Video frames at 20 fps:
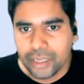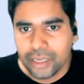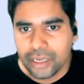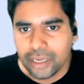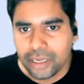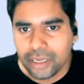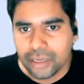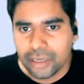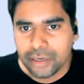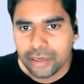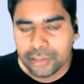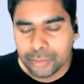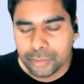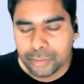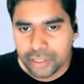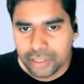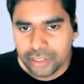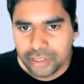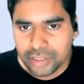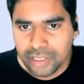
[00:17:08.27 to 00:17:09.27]

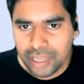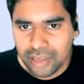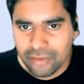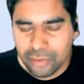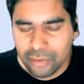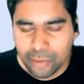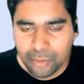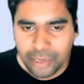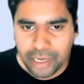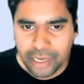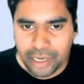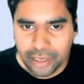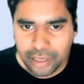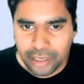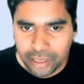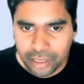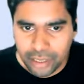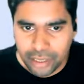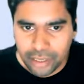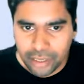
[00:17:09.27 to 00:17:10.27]
Restorations have to be
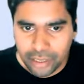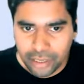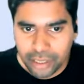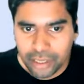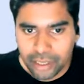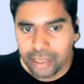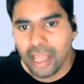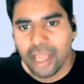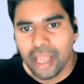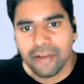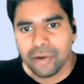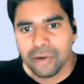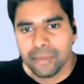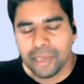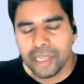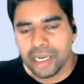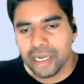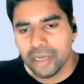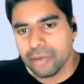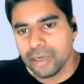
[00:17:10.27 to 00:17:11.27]

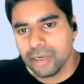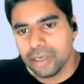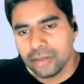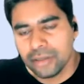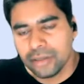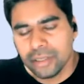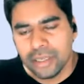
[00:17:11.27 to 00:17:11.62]
enabled.